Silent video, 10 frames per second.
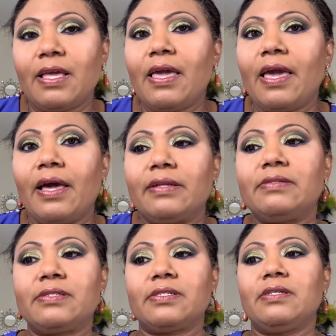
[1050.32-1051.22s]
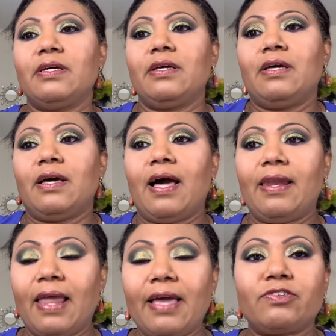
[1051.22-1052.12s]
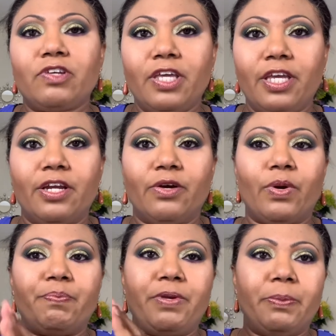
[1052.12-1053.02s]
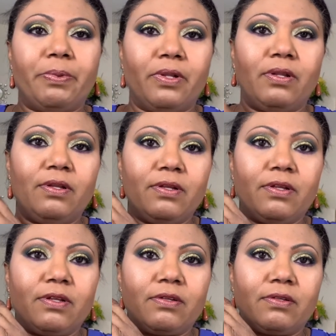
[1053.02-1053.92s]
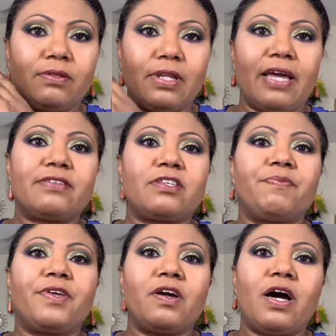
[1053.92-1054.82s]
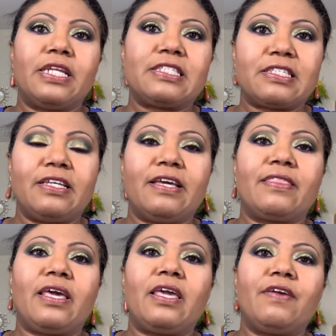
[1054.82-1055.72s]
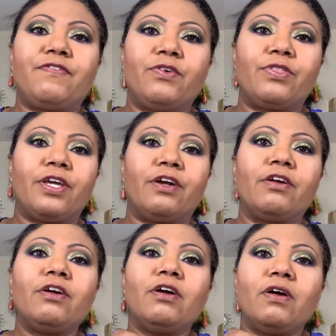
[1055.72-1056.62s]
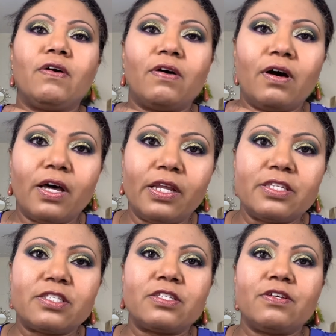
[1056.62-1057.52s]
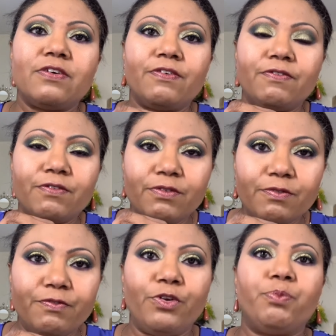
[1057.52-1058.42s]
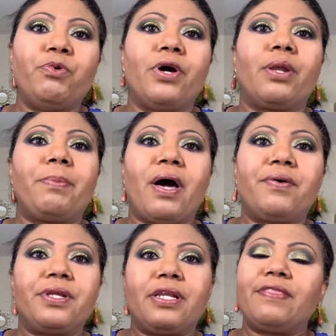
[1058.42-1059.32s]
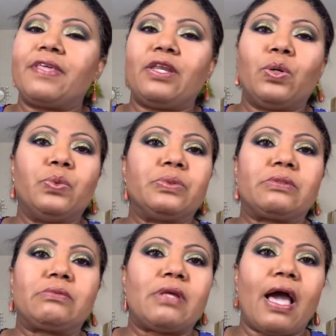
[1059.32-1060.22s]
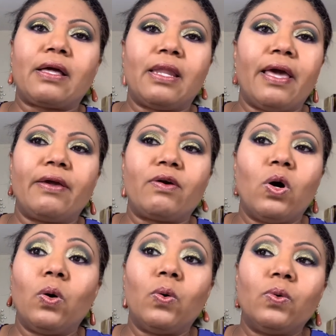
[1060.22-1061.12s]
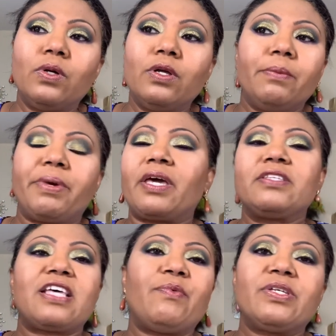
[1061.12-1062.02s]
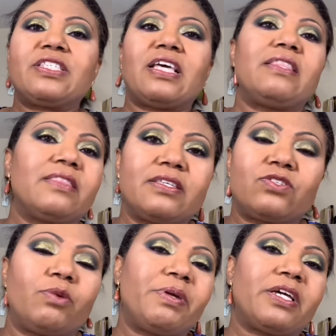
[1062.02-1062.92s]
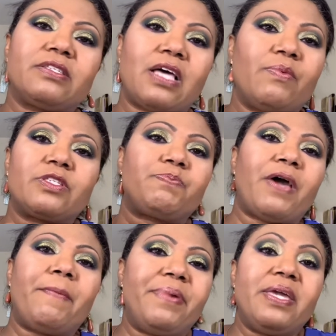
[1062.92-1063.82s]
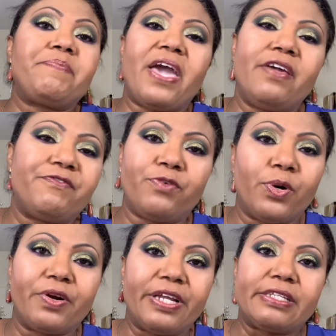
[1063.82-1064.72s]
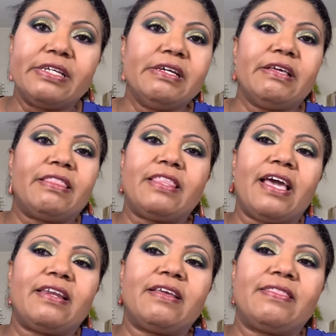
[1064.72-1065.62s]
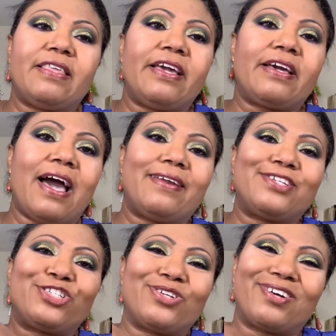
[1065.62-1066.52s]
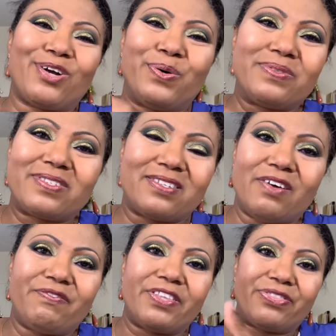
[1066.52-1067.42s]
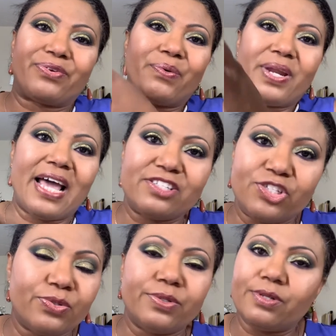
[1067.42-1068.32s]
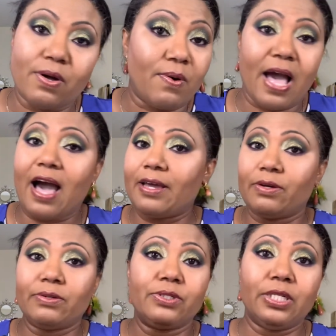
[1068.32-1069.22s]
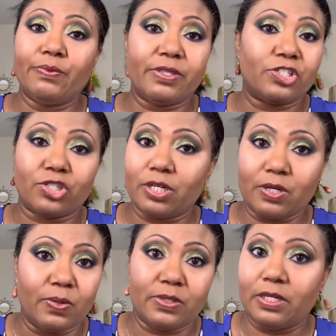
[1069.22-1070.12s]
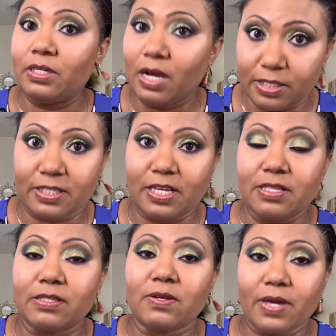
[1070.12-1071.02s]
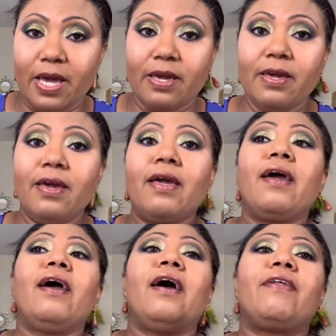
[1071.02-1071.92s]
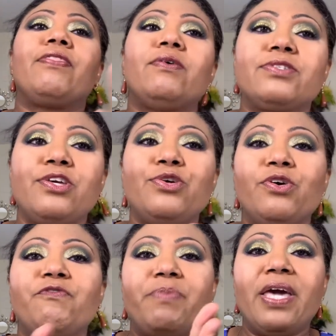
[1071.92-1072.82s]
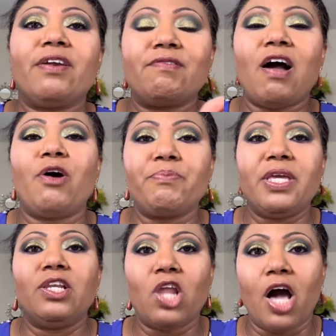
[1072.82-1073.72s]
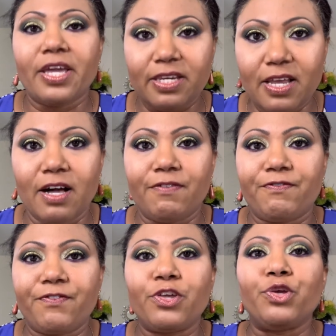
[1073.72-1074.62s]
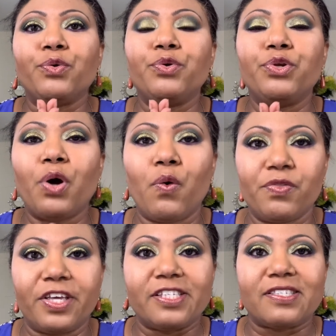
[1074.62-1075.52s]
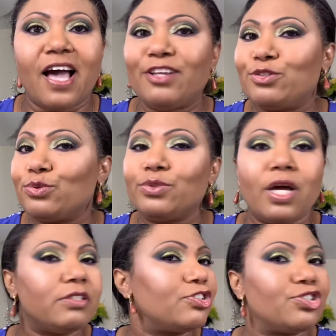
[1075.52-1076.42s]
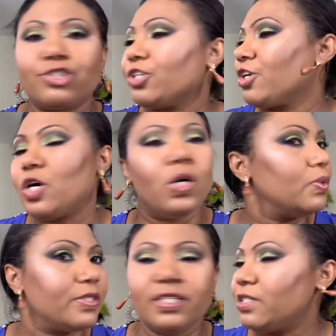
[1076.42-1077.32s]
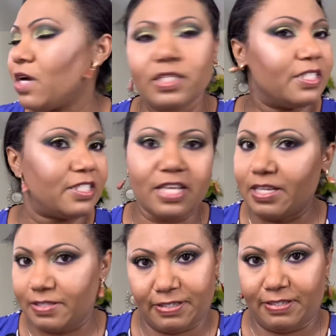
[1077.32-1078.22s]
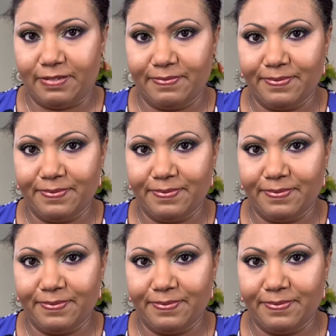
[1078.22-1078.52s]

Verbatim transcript: and I like to hear when people like something honestly and they give you their honest viewpoint about it and they don't act like oh because I was sent this or because I was I'm being paid for it, then they kind of sugarcoat stuff and throw it at you. No, I don't deal with the sugarcoating nonsense, okay? And those of you who've been around me long enough, you know this. I do not sugarcoat the nonsense.